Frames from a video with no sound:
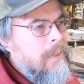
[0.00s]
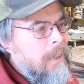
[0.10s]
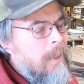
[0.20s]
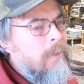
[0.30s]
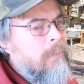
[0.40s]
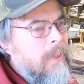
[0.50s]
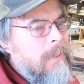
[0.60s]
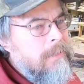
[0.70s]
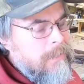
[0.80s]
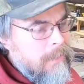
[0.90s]
Okay, our
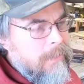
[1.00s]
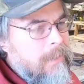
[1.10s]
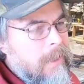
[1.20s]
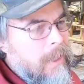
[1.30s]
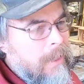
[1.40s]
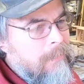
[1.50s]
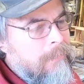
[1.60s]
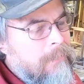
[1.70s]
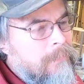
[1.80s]
queen is still in the hive,